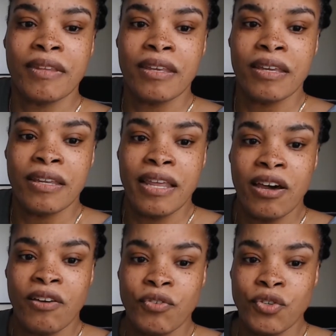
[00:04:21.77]
Now,
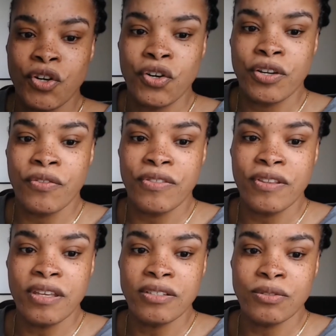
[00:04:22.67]
if you turn it
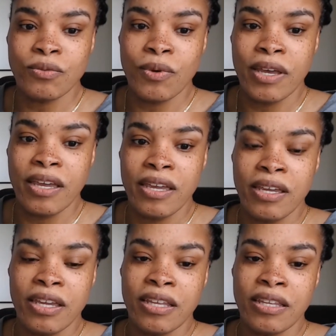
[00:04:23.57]
this way,
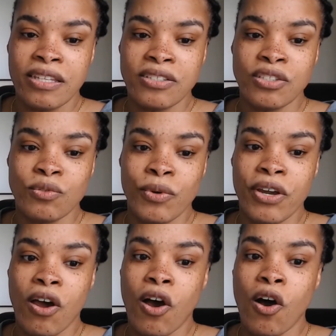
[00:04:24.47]
this is where
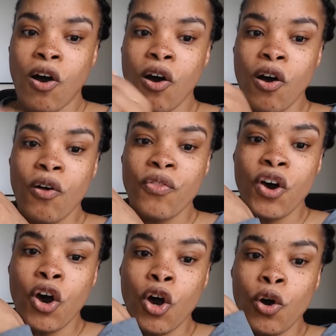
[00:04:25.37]
all the
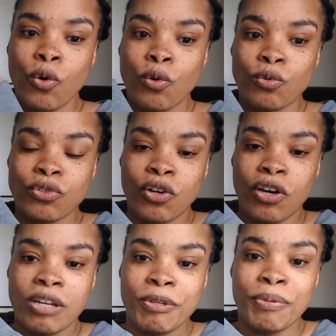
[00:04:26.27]
holes are going to
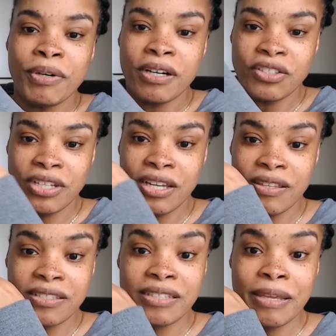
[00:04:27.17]
be punched at.
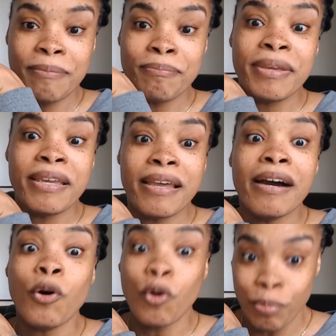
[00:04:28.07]
This is a big
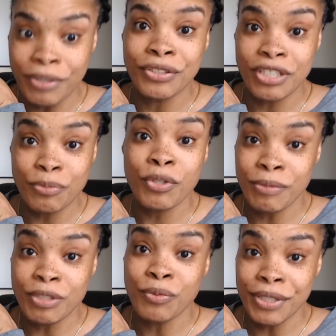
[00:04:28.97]
hole puncher. That's pretty much
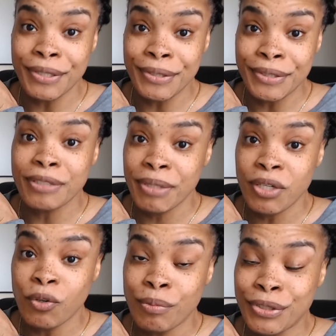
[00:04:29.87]
what it is. It's a big hole
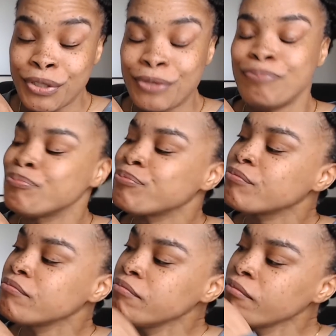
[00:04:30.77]
puncher.
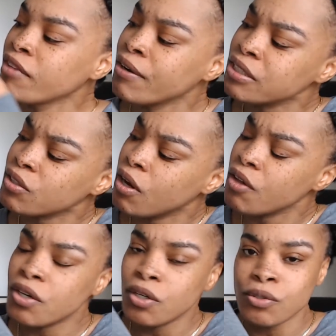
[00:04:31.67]
All right, so all the
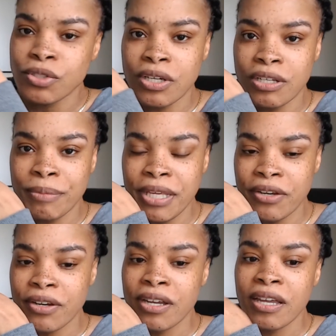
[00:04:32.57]
holes are going to be here.
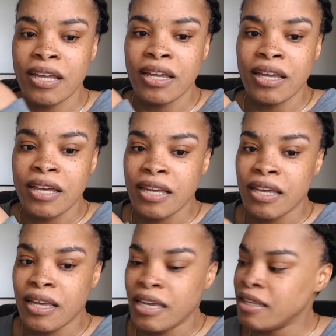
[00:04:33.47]

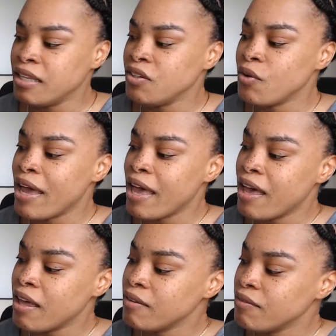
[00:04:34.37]
And then you
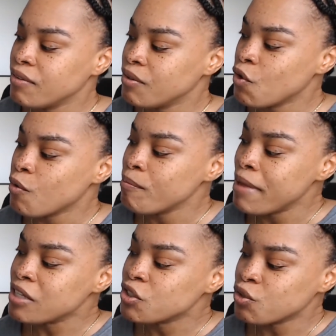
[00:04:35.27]
have your
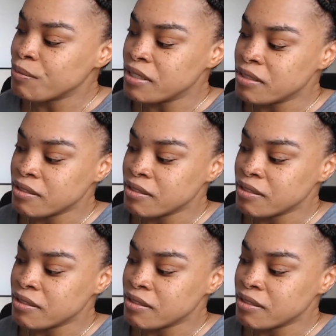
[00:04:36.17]
measurements.